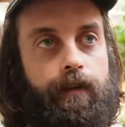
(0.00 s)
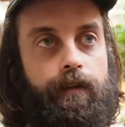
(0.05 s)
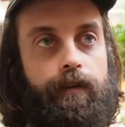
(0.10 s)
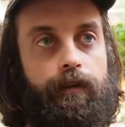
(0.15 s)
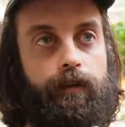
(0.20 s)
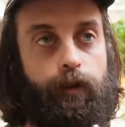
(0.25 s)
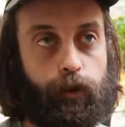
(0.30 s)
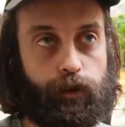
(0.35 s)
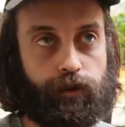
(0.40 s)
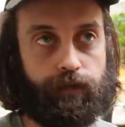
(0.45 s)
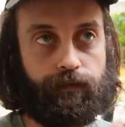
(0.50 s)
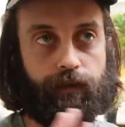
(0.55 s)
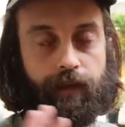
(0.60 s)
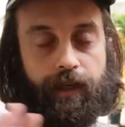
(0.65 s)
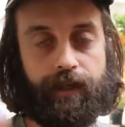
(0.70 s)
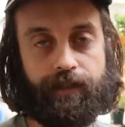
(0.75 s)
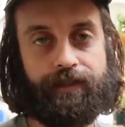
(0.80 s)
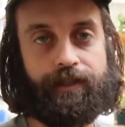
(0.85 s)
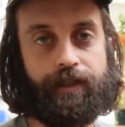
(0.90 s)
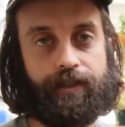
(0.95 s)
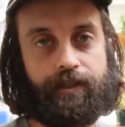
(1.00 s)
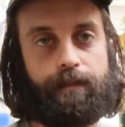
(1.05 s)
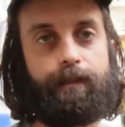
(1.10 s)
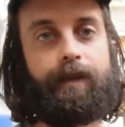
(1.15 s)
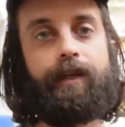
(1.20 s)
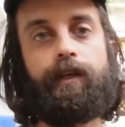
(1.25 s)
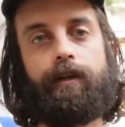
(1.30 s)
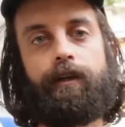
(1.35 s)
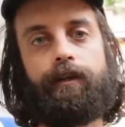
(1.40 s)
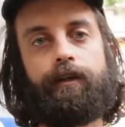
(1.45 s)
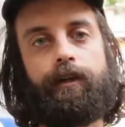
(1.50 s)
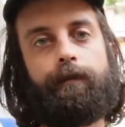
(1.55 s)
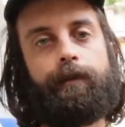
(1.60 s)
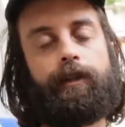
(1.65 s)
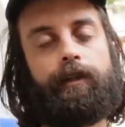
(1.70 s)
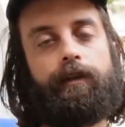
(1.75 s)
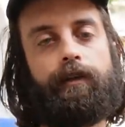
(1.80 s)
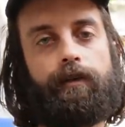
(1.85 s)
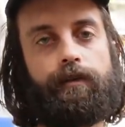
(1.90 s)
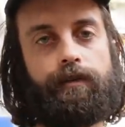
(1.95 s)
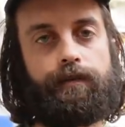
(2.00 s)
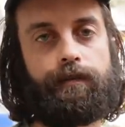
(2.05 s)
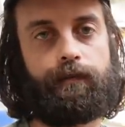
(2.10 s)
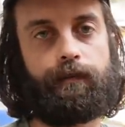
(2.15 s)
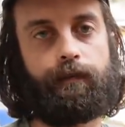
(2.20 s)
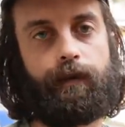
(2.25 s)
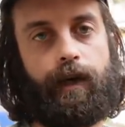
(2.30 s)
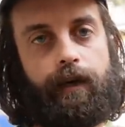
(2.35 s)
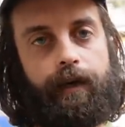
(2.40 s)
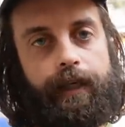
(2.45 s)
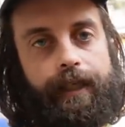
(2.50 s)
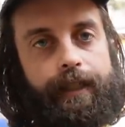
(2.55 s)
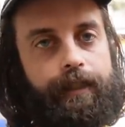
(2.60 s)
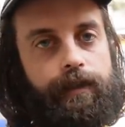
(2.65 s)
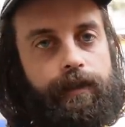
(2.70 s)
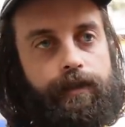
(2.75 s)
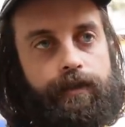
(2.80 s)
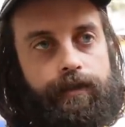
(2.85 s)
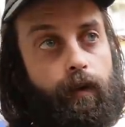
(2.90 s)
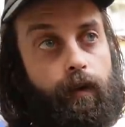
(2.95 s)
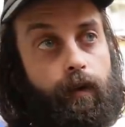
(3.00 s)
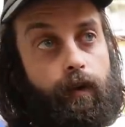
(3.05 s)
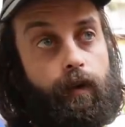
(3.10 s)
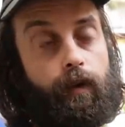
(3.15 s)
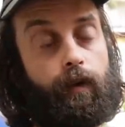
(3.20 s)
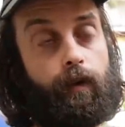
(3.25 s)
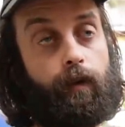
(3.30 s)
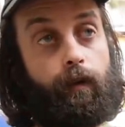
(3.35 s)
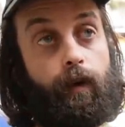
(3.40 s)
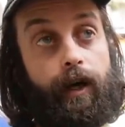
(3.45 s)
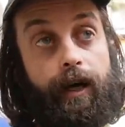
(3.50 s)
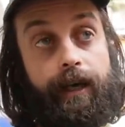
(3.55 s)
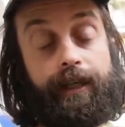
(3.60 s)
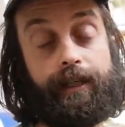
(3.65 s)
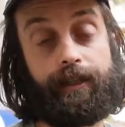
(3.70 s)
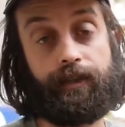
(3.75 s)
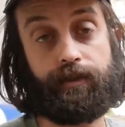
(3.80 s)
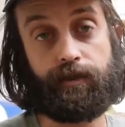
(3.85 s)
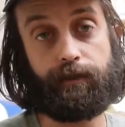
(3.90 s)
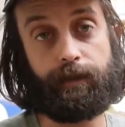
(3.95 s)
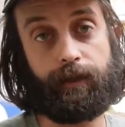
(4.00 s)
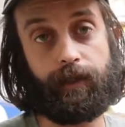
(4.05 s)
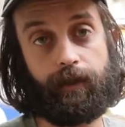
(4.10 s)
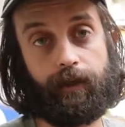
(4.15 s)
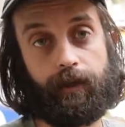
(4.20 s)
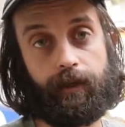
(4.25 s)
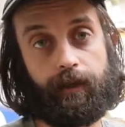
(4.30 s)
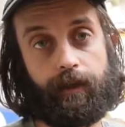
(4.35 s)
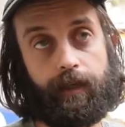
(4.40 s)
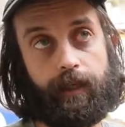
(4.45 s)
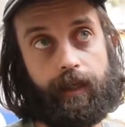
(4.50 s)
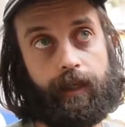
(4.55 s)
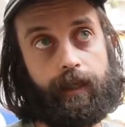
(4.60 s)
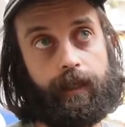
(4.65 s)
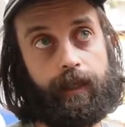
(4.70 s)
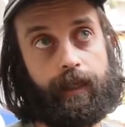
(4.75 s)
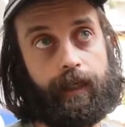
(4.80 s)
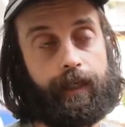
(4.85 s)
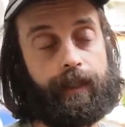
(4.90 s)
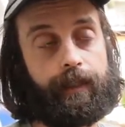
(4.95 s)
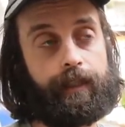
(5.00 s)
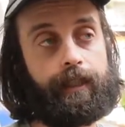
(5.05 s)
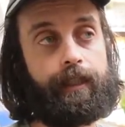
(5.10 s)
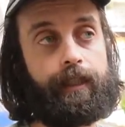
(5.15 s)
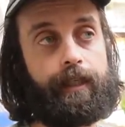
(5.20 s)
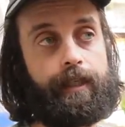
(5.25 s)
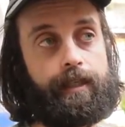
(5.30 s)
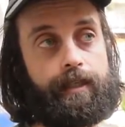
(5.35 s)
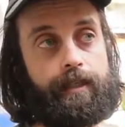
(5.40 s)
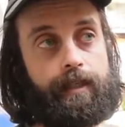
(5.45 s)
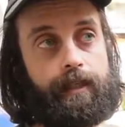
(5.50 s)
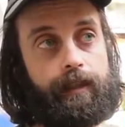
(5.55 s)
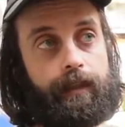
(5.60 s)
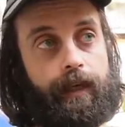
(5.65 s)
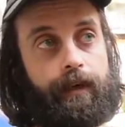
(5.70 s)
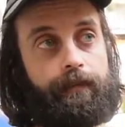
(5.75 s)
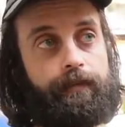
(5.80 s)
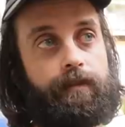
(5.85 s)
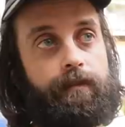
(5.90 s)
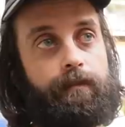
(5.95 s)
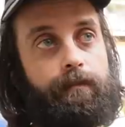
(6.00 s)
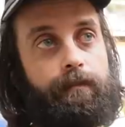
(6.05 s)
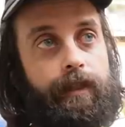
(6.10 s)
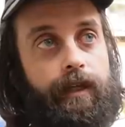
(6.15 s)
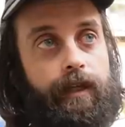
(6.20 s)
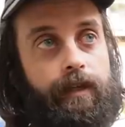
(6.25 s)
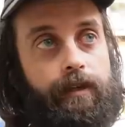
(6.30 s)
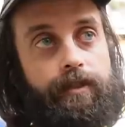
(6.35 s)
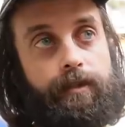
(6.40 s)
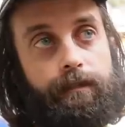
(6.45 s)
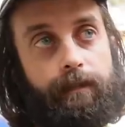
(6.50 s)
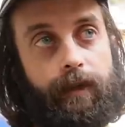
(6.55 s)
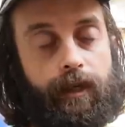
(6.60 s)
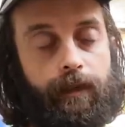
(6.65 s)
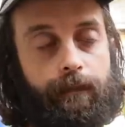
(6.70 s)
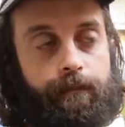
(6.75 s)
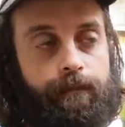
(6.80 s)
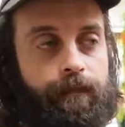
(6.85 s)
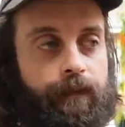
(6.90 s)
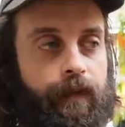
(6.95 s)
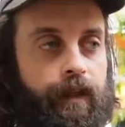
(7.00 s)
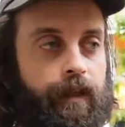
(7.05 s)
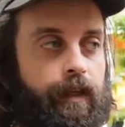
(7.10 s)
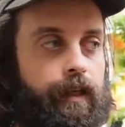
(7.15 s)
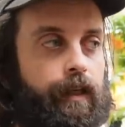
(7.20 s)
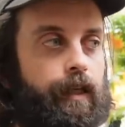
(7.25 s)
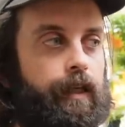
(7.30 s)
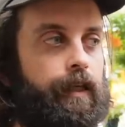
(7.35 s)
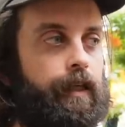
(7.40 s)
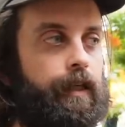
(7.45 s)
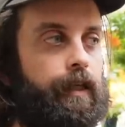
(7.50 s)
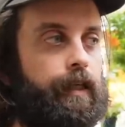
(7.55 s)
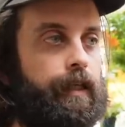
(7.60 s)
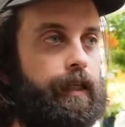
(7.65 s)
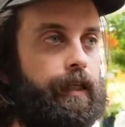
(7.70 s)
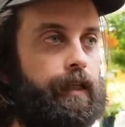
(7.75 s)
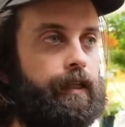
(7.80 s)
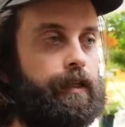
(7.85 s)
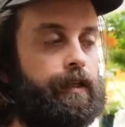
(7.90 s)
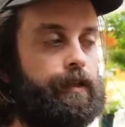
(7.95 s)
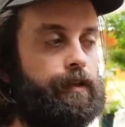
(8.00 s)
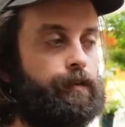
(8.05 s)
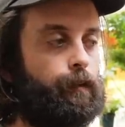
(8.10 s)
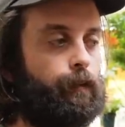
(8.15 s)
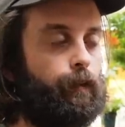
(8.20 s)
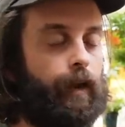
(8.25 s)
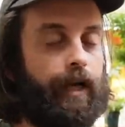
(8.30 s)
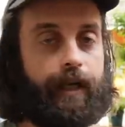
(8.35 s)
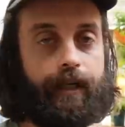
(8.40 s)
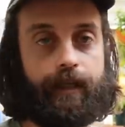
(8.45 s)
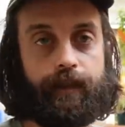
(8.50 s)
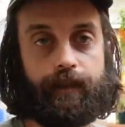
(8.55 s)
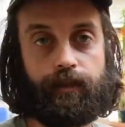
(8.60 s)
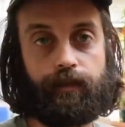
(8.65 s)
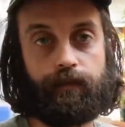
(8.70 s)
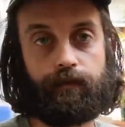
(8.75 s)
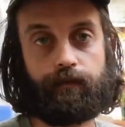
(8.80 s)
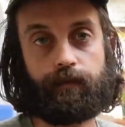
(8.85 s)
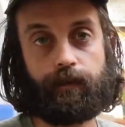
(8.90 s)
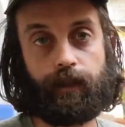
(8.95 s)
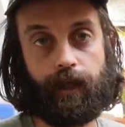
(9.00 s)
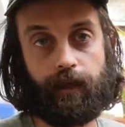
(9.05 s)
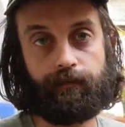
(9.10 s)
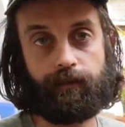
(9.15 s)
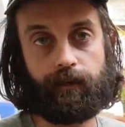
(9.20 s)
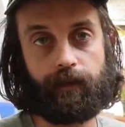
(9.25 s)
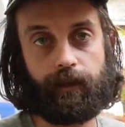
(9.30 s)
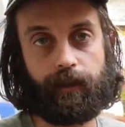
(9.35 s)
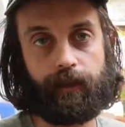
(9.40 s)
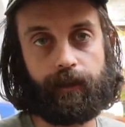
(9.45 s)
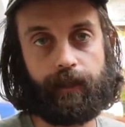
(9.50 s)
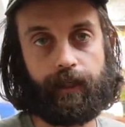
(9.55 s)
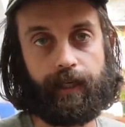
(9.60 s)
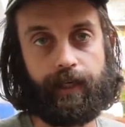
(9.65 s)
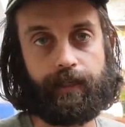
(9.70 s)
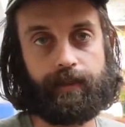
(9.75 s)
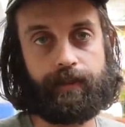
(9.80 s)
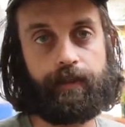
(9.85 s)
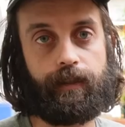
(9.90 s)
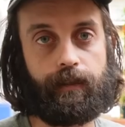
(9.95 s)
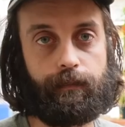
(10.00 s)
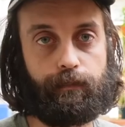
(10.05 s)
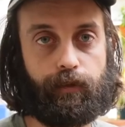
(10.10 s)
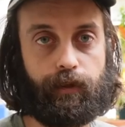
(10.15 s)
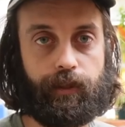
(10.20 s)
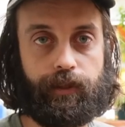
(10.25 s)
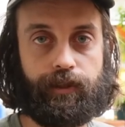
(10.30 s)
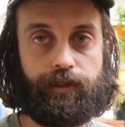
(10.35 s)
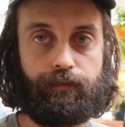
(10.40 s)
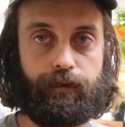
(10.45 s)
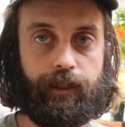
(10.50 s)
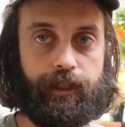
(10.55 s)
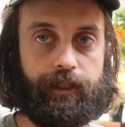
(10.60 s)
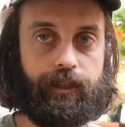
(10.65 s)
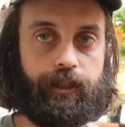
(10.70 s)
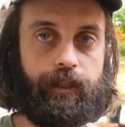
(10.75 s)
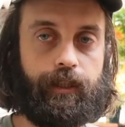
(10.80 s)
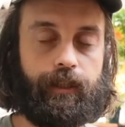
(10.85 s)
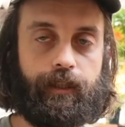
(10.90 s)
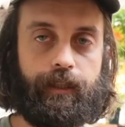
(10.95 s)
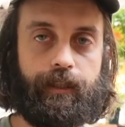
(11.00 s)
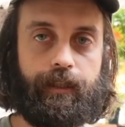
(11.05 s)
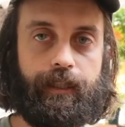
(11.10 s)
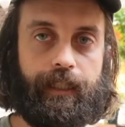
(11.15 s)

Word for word: Lucifer has disappeared. Nobody knows where he is or why he disappeared. And he has left Beelzebub in his wake to govern as the prince regent.